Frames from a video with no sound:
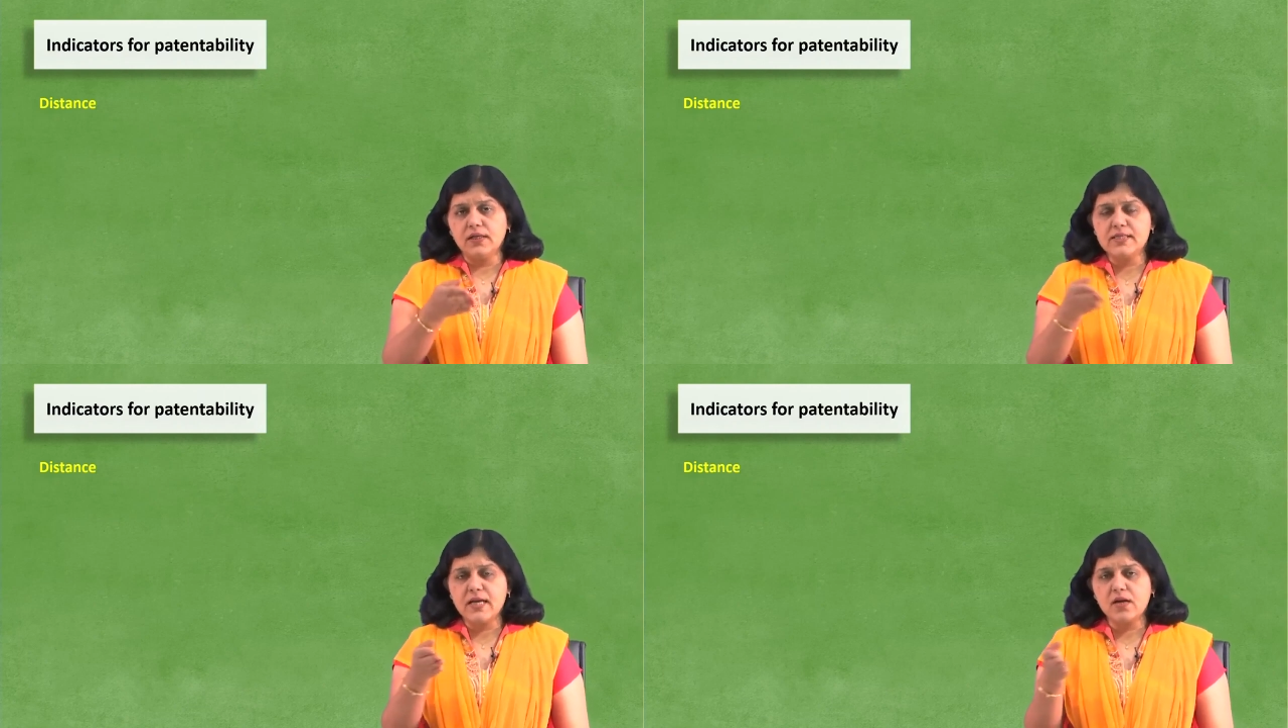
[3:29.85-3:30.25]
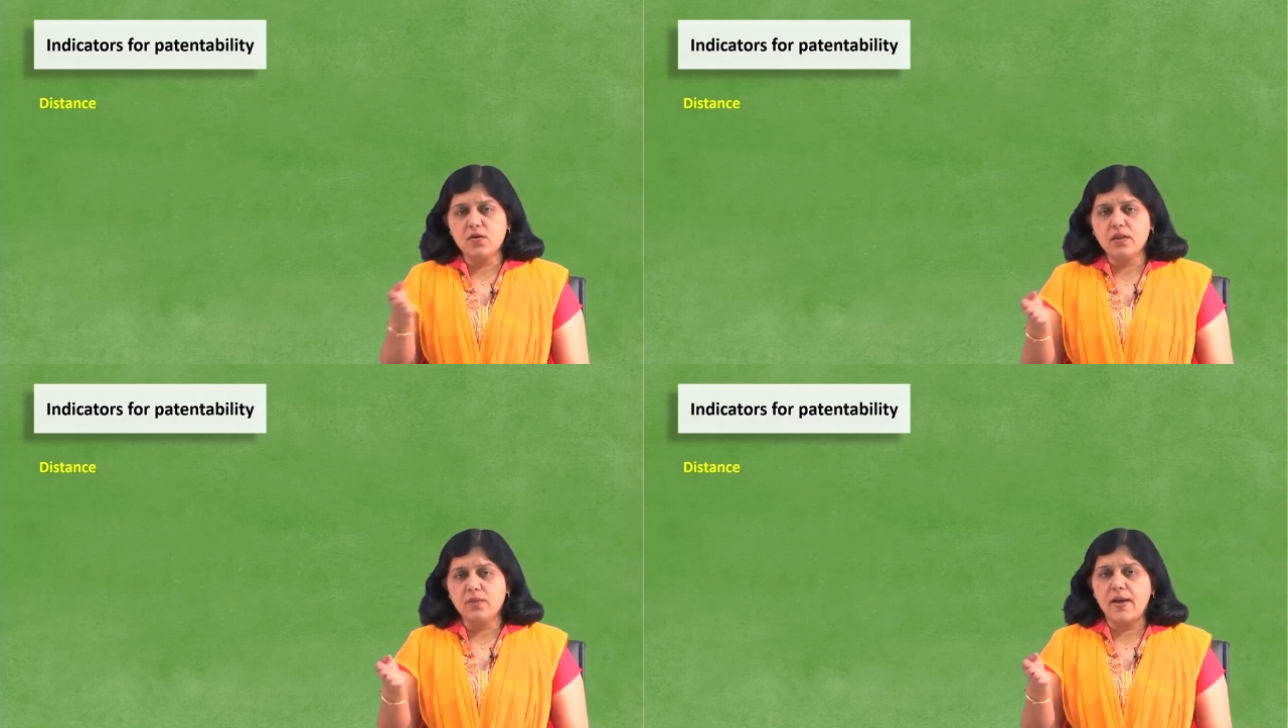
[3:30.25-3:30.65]
decide
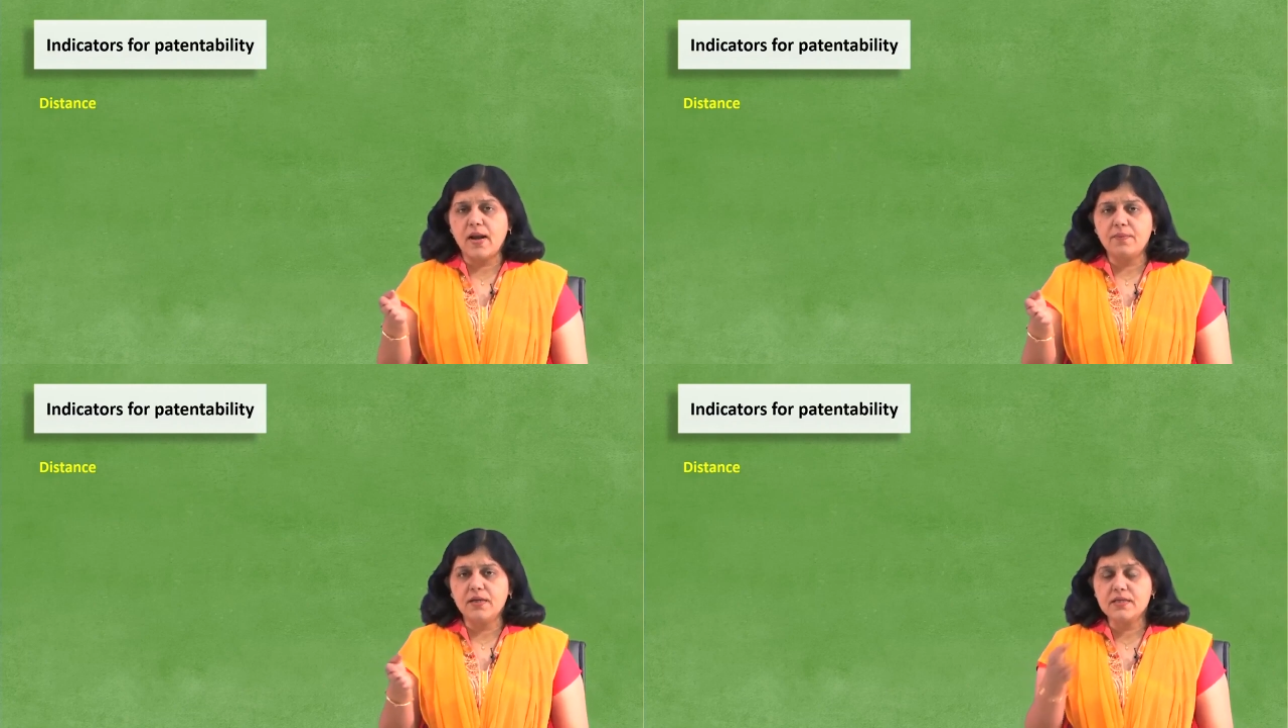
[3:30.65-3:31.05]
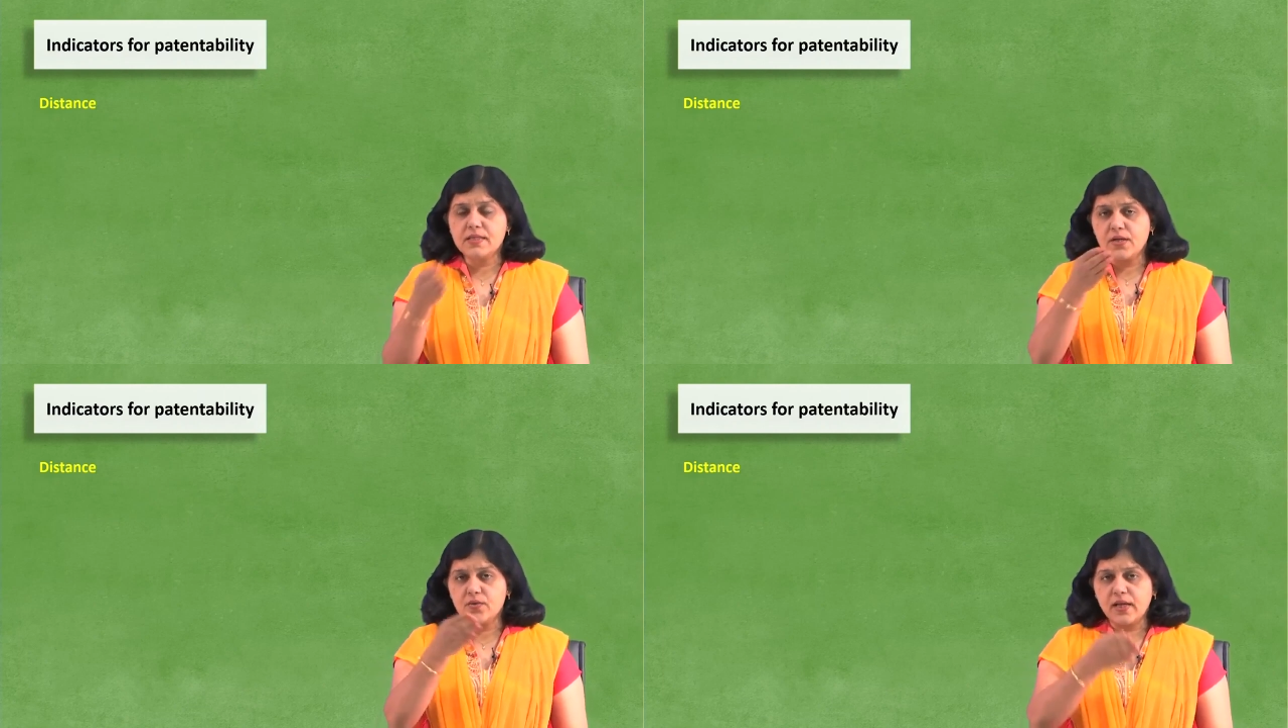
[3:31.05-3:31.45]
on the
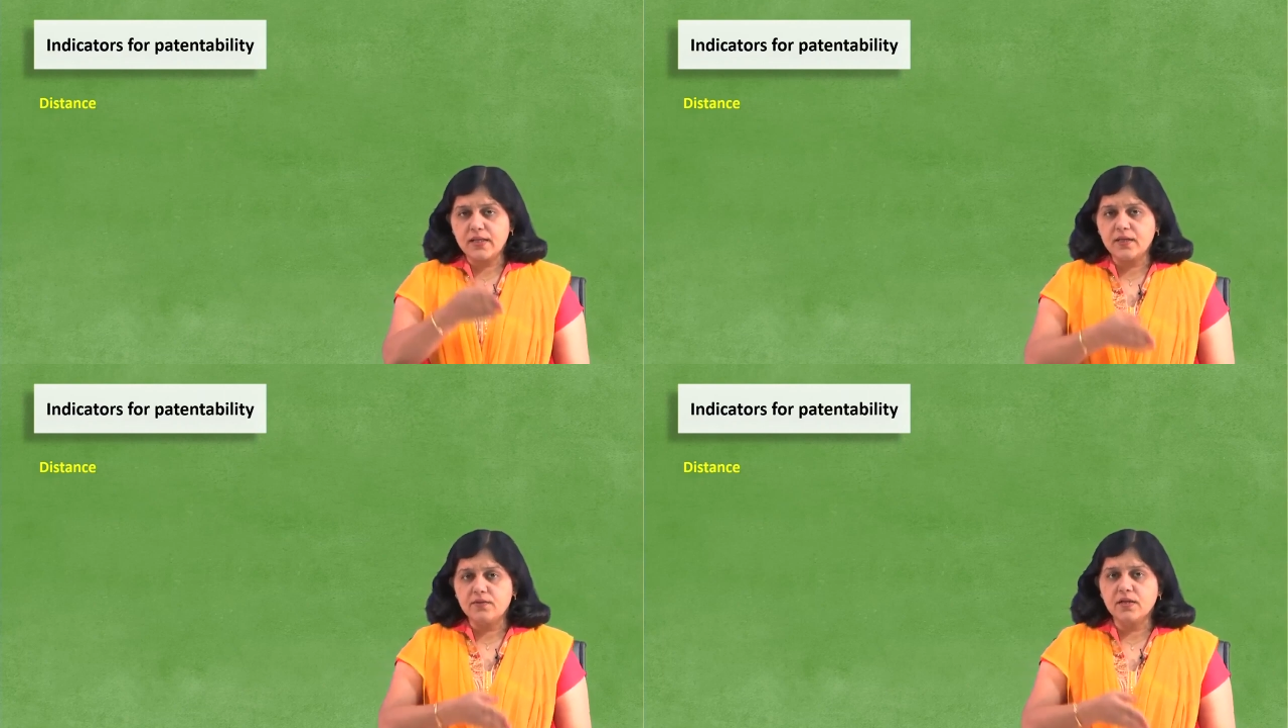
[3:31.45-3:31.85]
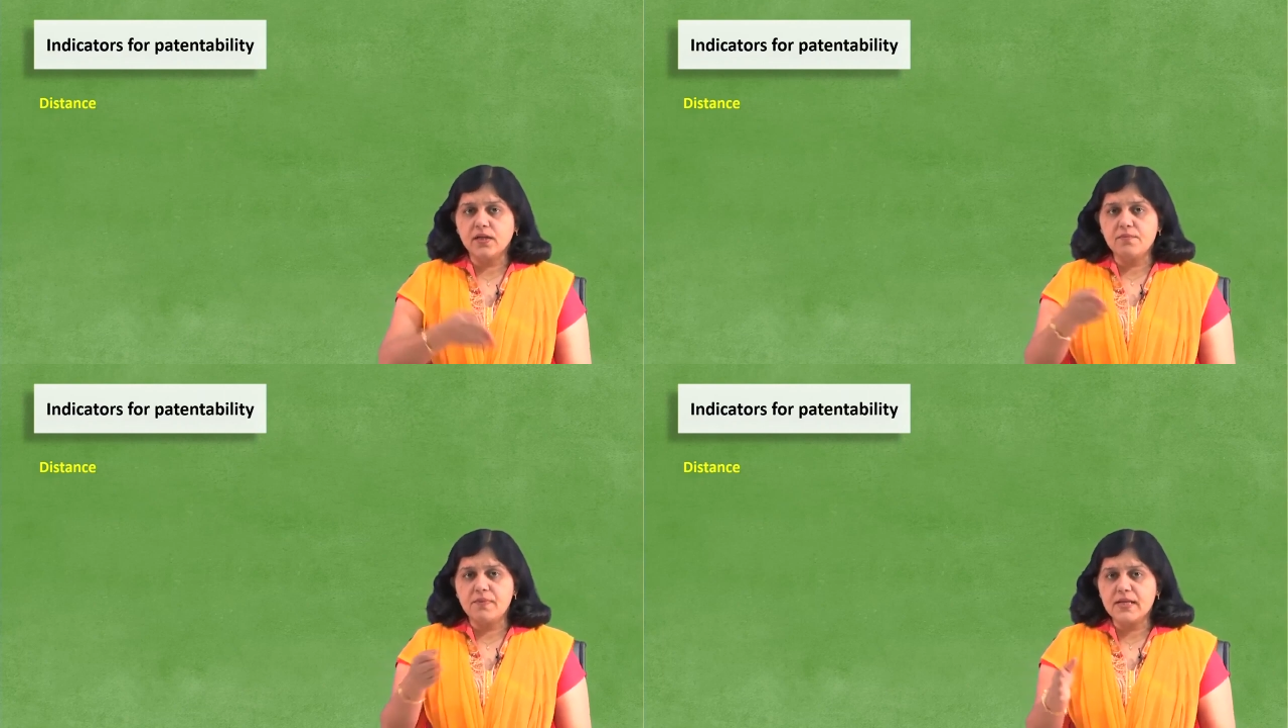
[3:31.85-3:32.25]
parameters and you can give the
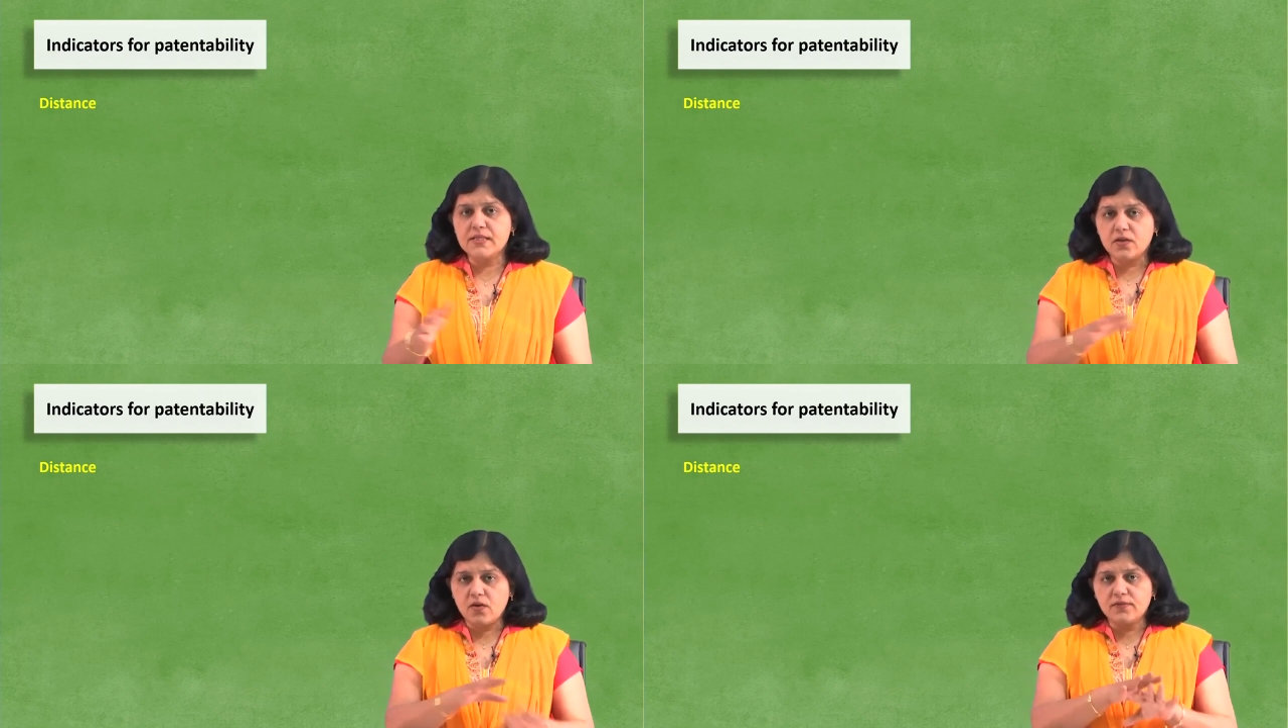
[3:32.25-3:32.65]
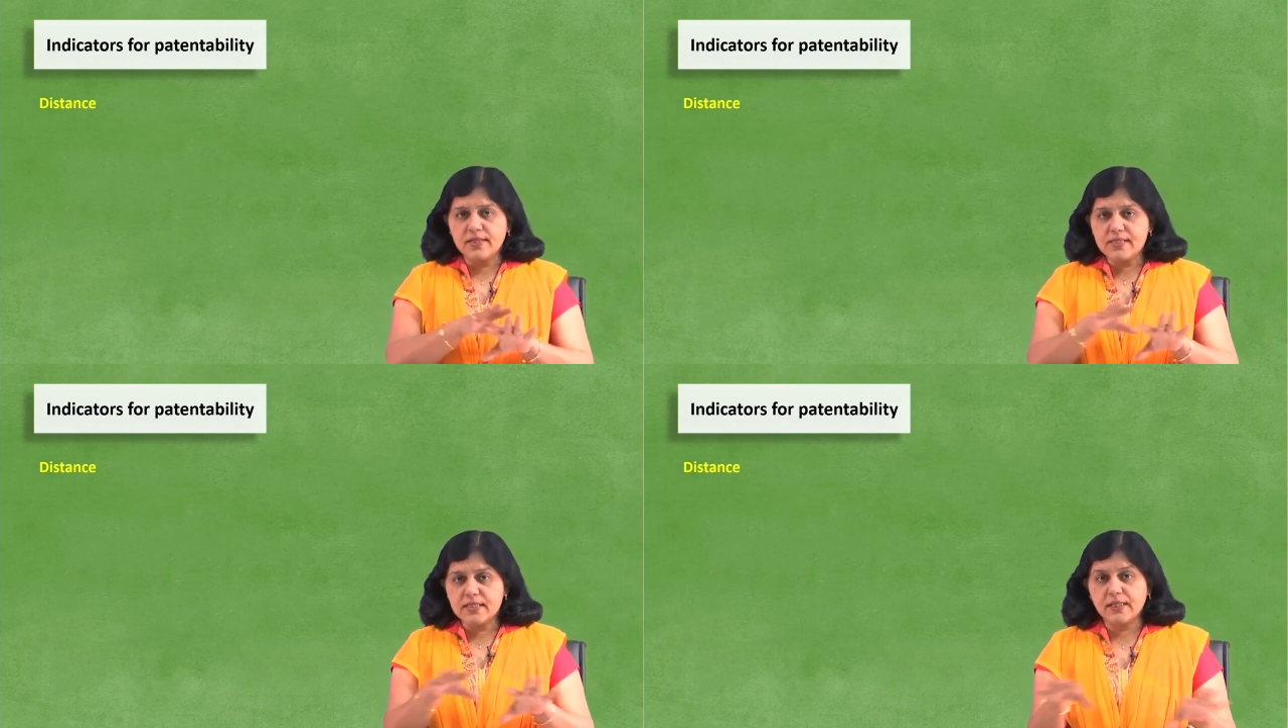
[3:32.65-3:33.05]
comparison of
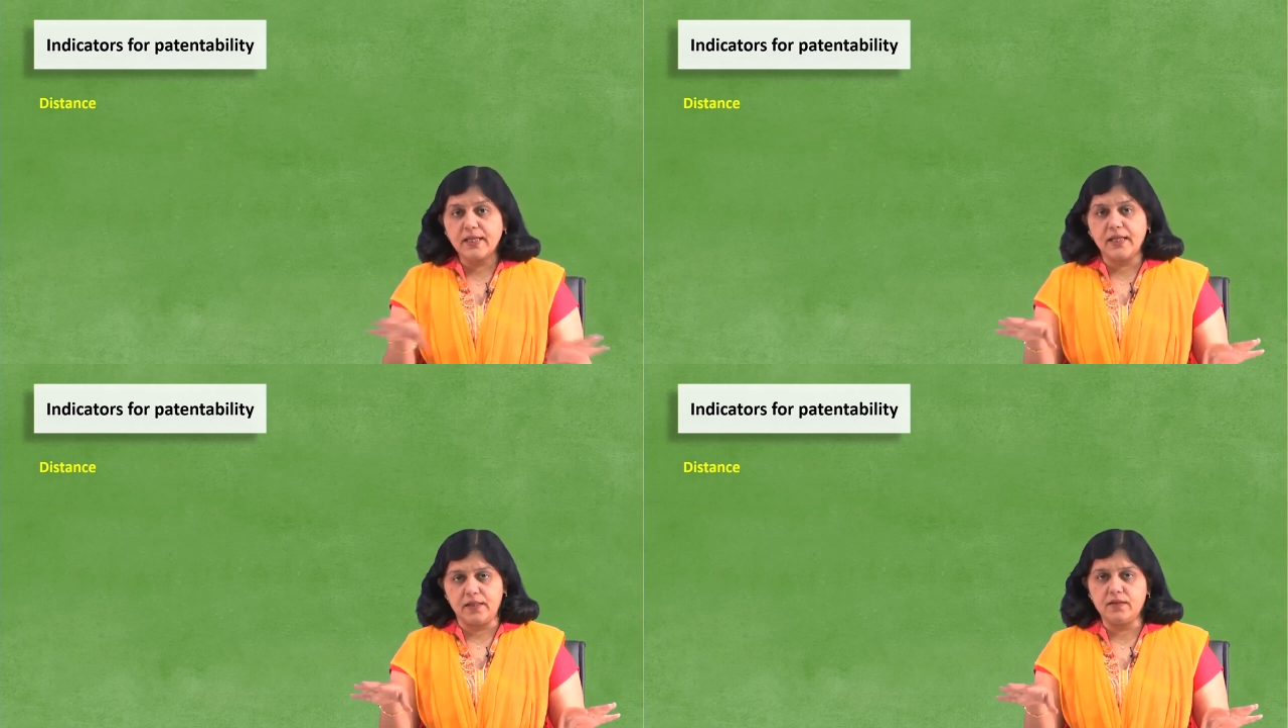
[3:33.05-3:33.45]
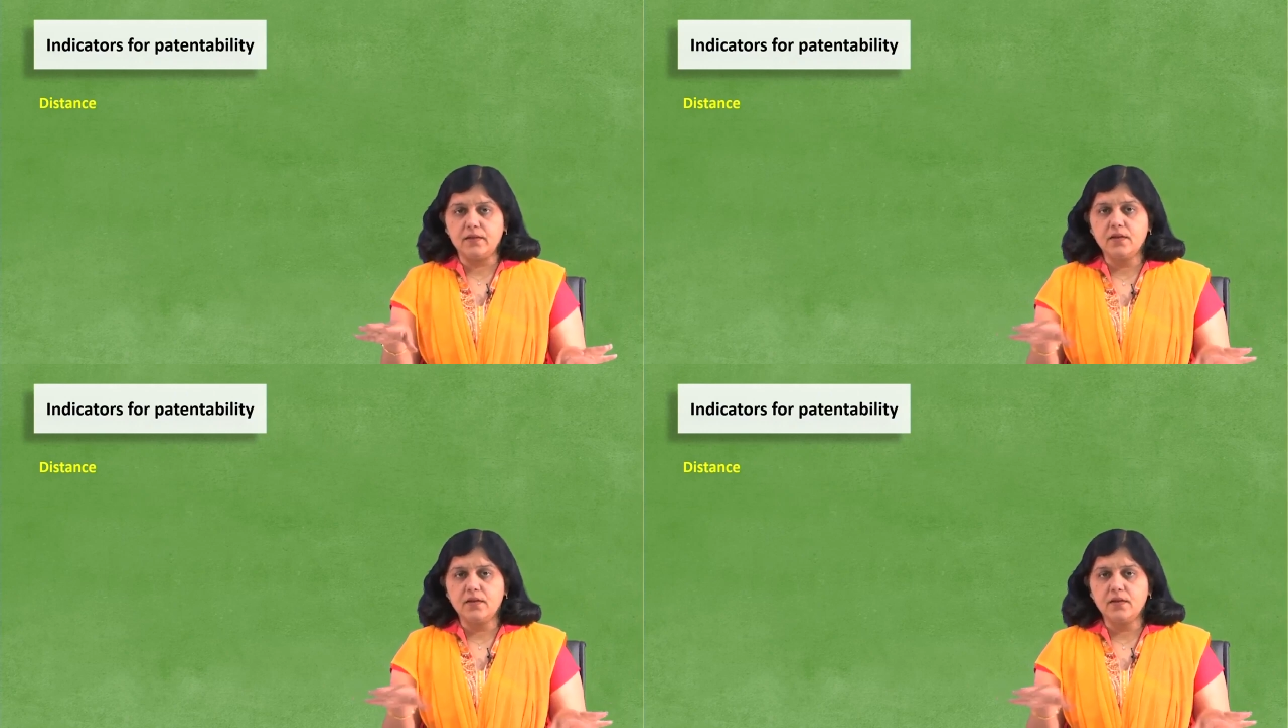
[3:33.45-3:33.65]
this 10